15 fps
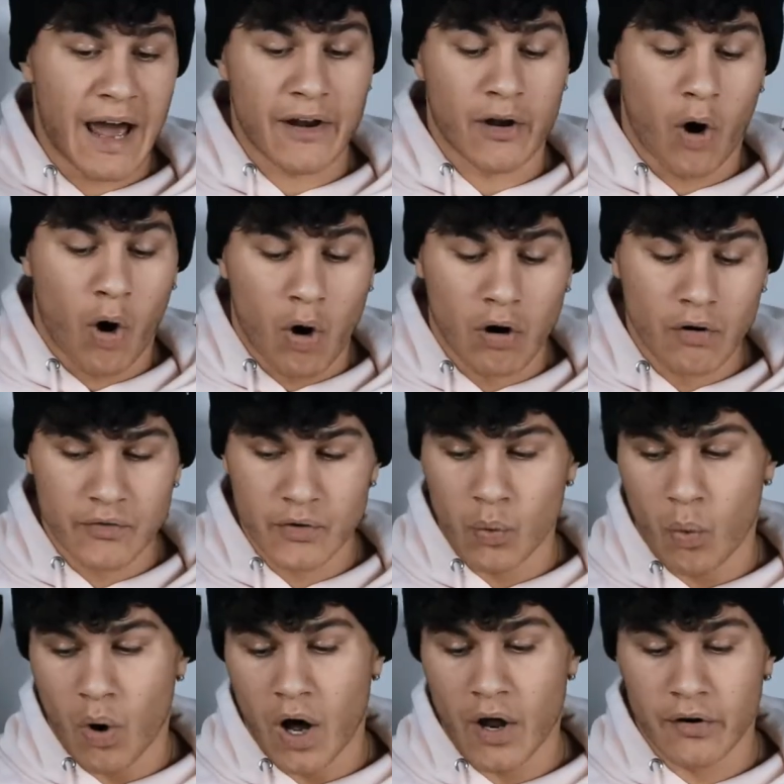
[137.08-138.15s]
add all of your
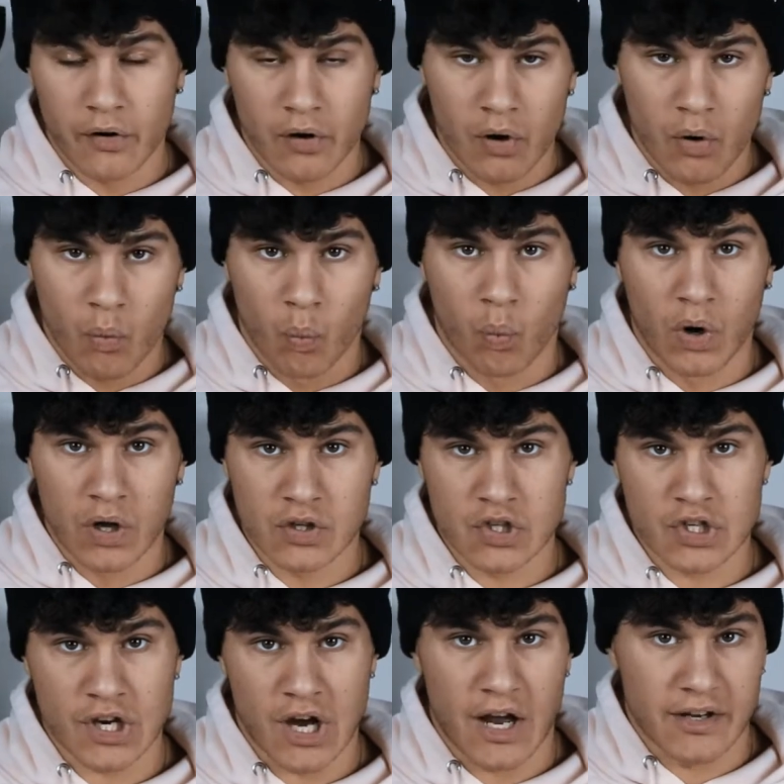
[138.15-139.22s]
water one
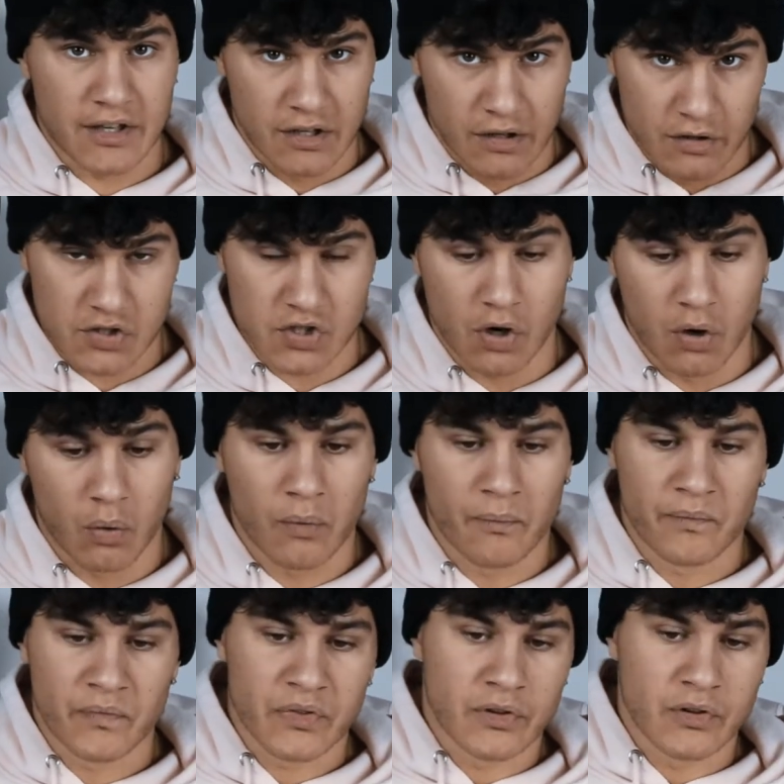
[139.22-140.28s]
shot here. So
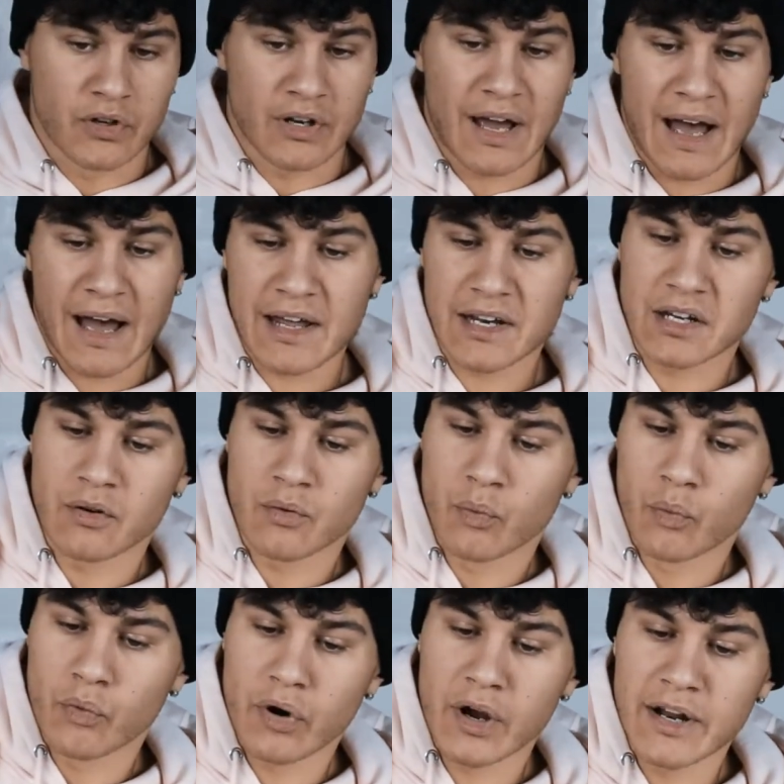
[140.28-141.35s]
you're gonna add it
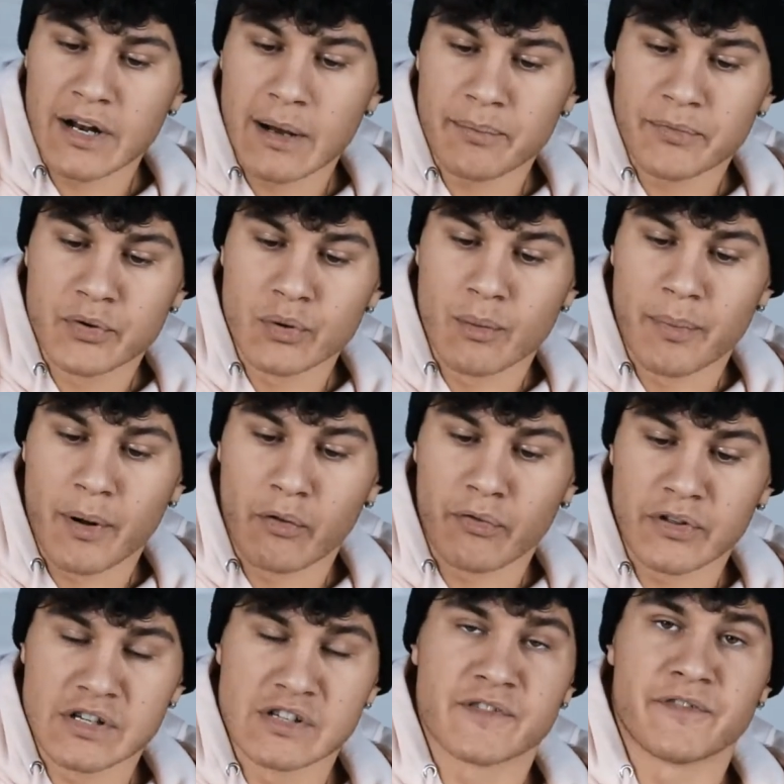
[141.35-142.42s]
right up to about
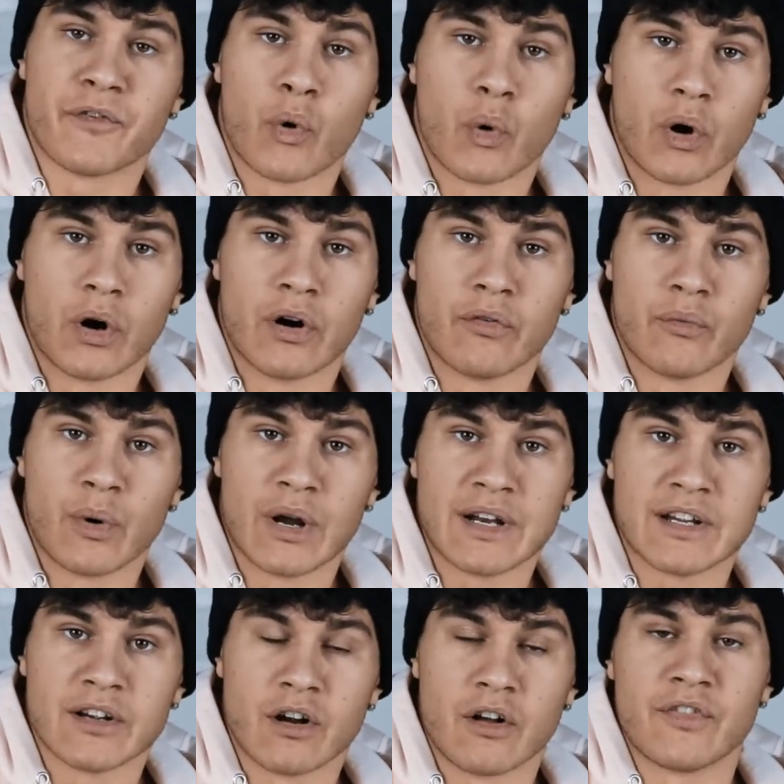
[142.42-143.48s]
this four right
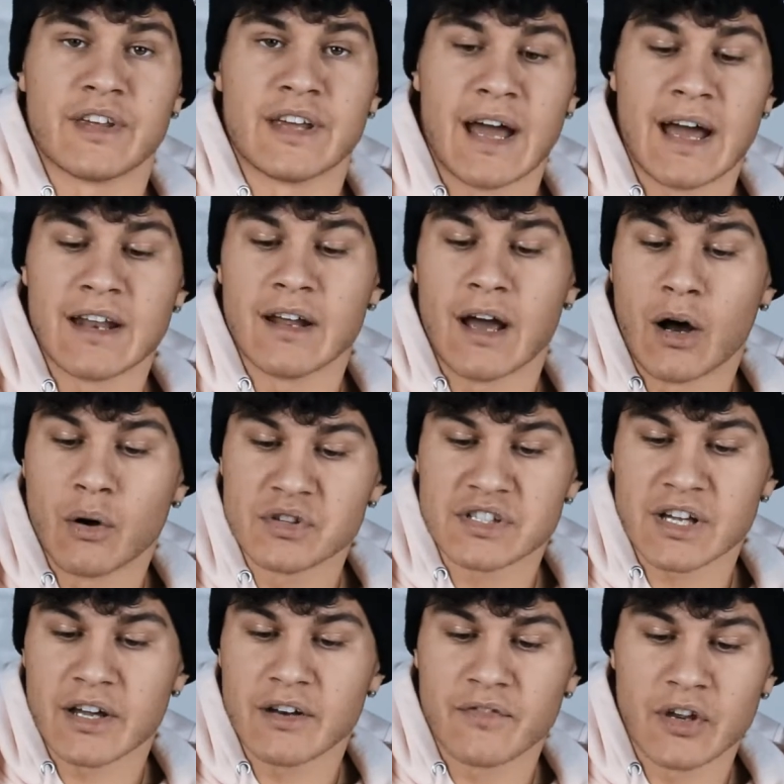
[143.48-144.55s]
here on the ed
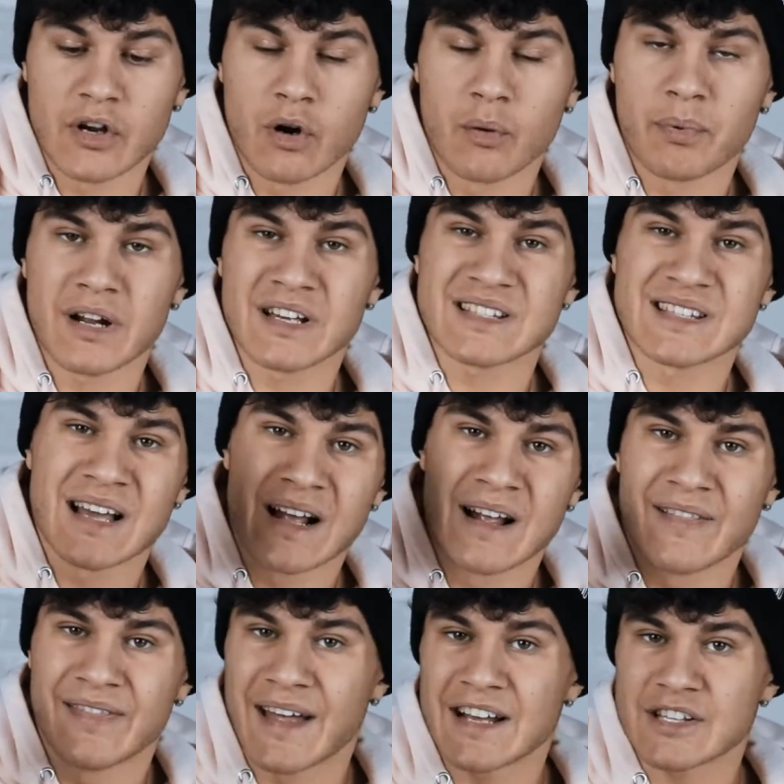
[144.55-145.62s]
outside of the AeroPress.
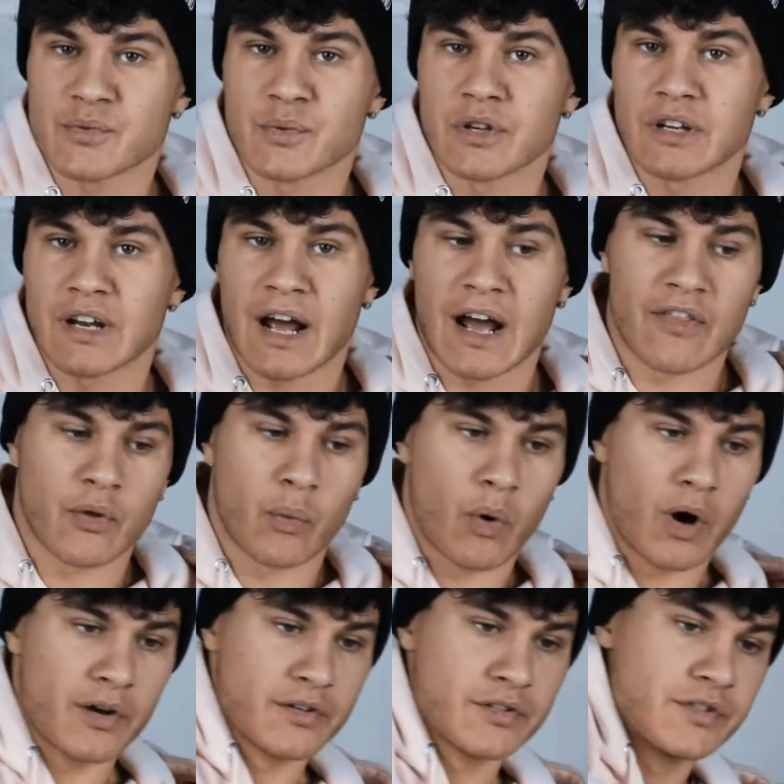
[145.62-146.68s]
That's where you're gonna add the
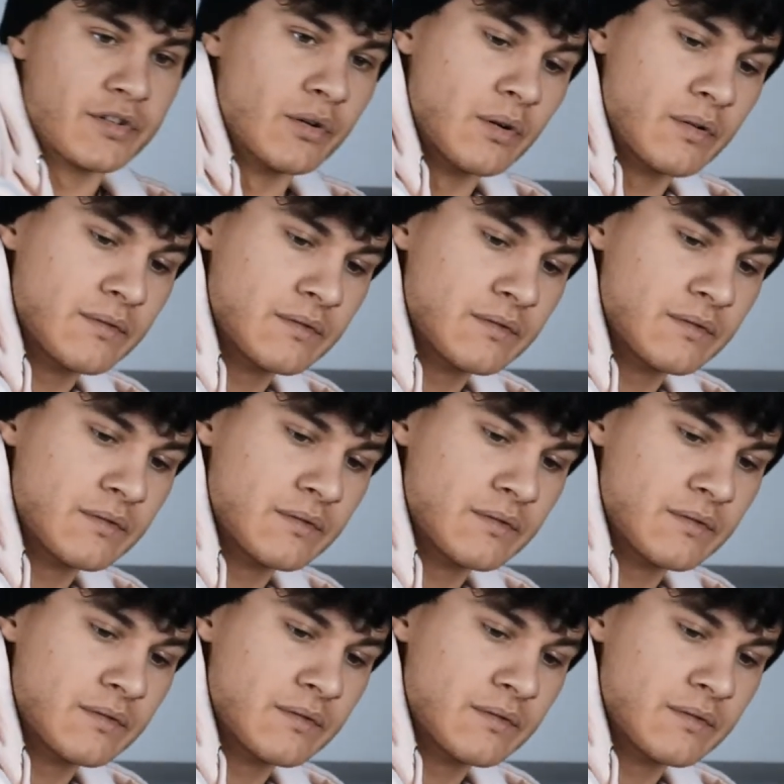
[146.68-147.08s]
water to.